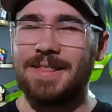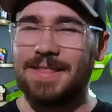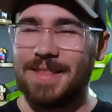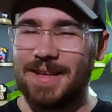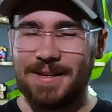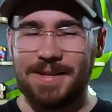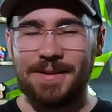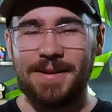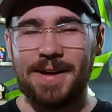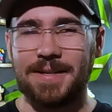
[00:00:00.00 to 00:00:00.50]

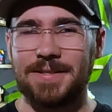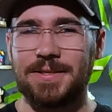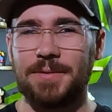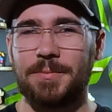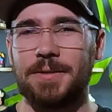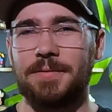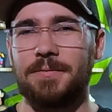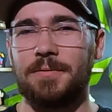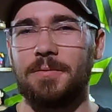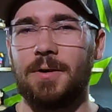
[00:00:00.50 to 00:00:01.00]
Thank you guys so
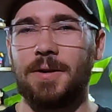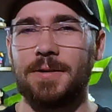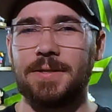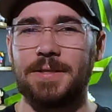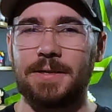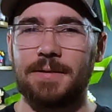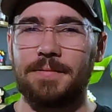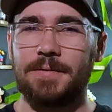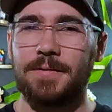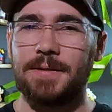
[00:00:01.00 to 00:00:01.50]
much for
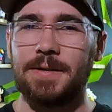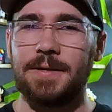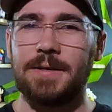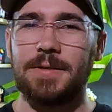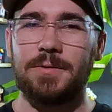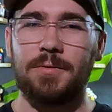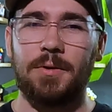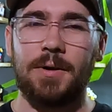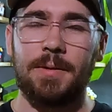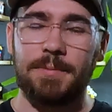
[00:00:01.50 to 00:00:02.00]
watching. If you did
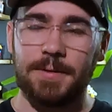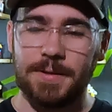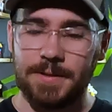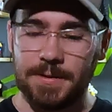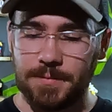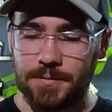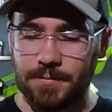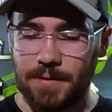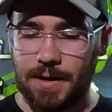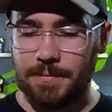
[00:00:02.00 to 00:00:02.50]
enjoy, please
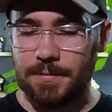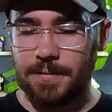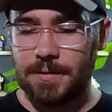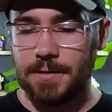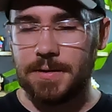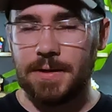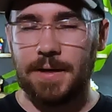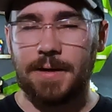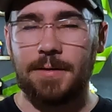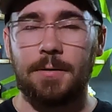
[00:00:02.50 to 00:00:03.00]
subscribe to the
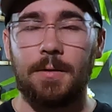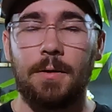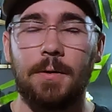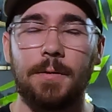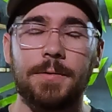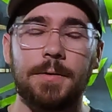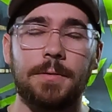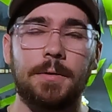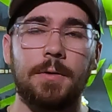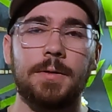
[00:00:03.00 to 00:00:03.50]
channel.
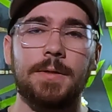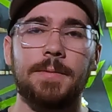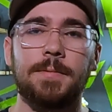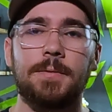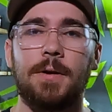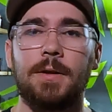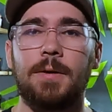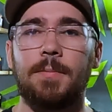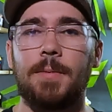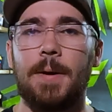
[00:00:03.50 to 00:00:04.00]
Also, go
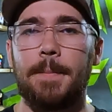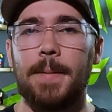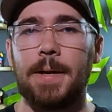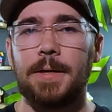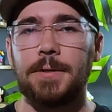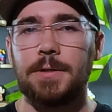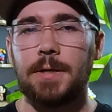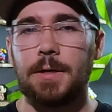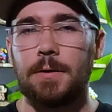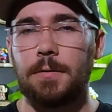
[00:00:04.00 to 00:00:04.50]
subscribe to my main
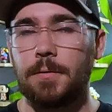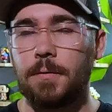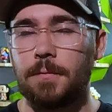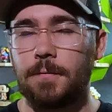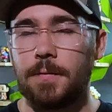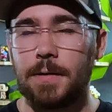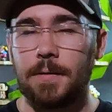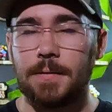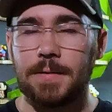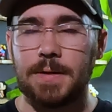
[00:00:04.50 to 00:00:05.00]
channel. New
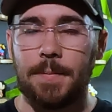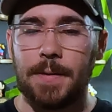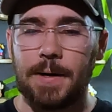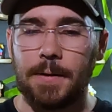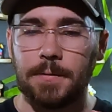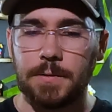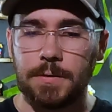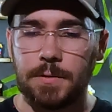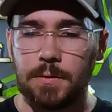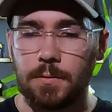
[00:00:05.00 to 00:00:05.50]
videos coming
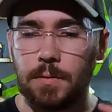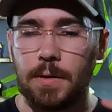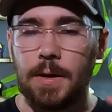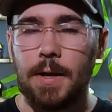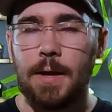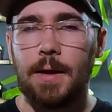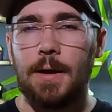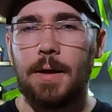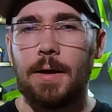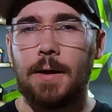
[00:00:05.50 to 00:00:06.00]
out soon.
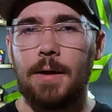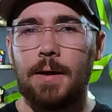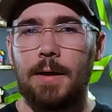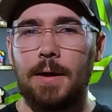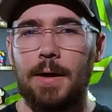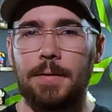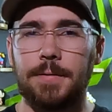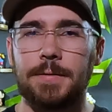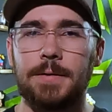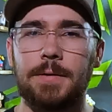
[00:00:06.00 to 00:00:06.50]

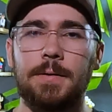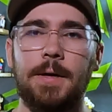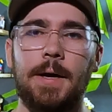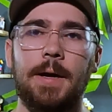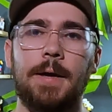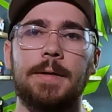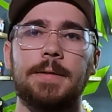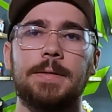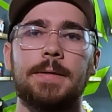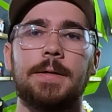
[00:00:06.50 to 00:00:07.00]
And I'll see you
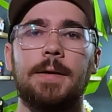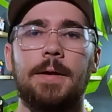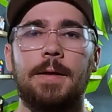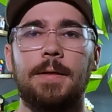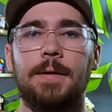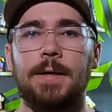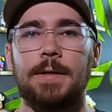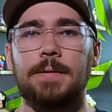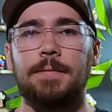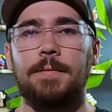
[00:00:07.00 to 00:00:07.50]
guys in
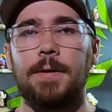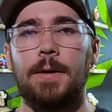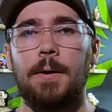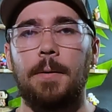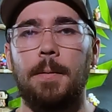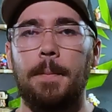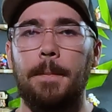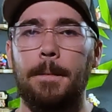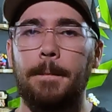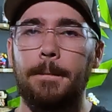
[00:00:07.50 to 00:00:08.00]
the next
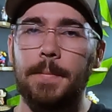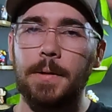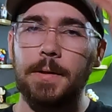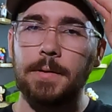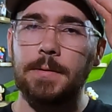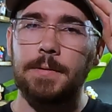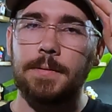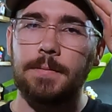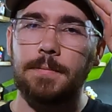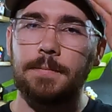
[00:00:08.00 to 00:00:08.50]
video.
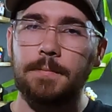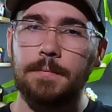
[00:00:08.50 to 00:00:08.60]
Peace.